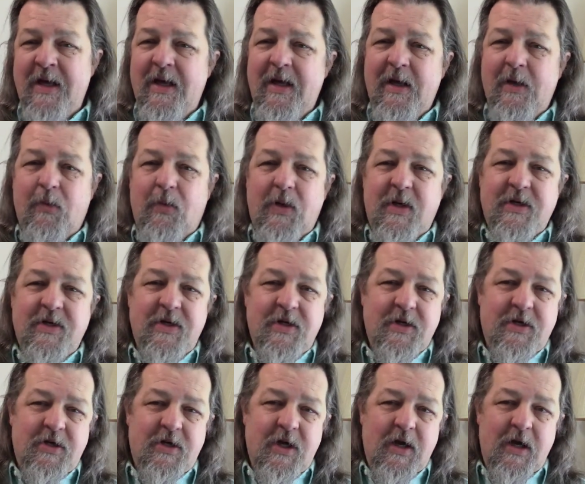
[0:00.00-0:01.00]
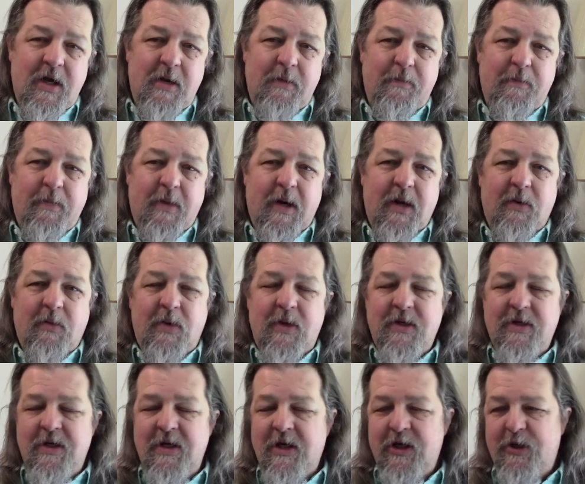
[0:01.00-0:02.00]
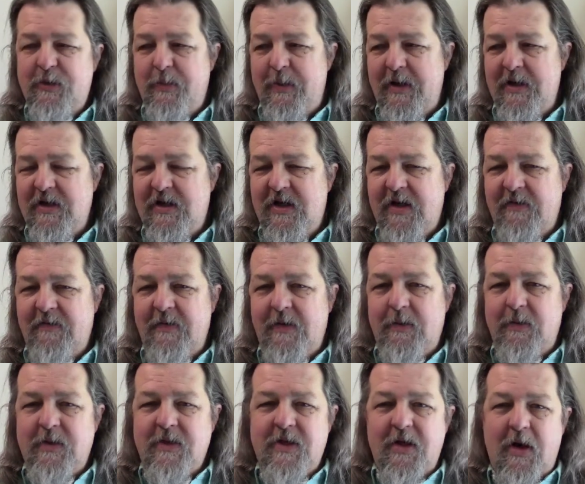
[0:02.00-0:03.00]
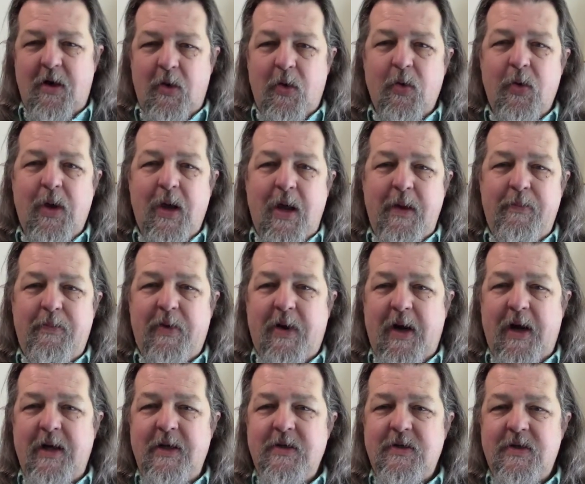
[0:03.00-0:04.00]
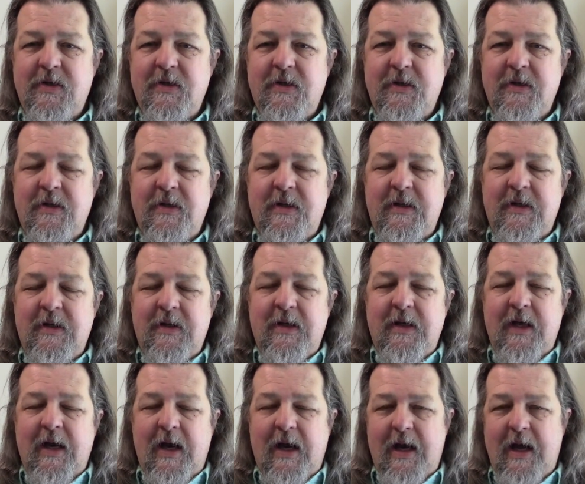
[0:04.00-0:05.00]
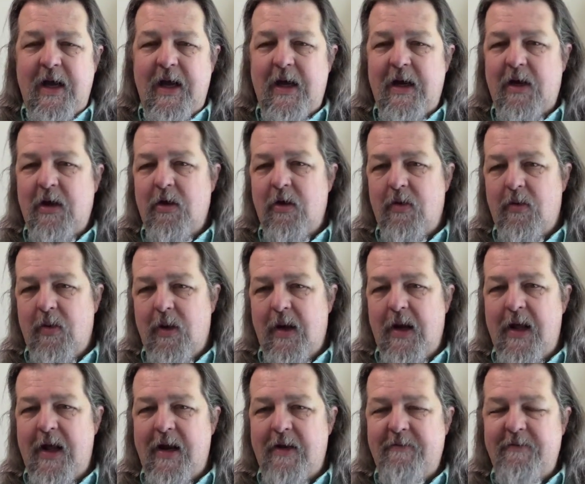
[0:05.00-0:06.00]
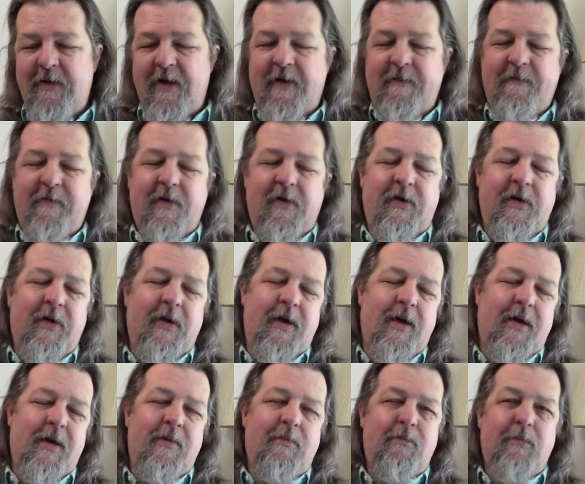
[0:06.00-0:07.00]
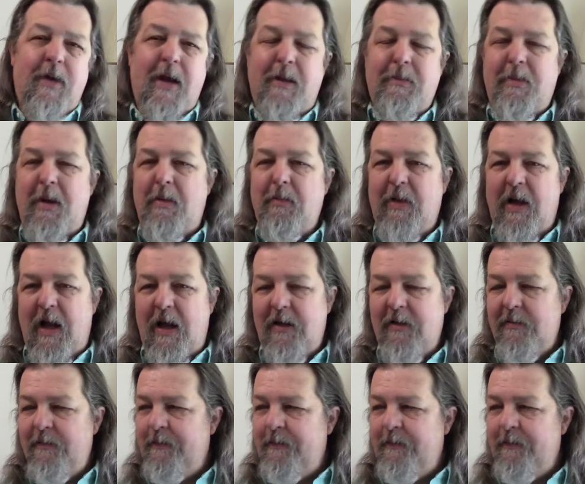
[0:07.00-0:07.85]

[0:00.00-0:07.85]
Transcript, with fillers: it wasn't cheap, but it wasn't expensive. It was an okay price. And I had to go to a lot of effort to get them, blah, blah, blah.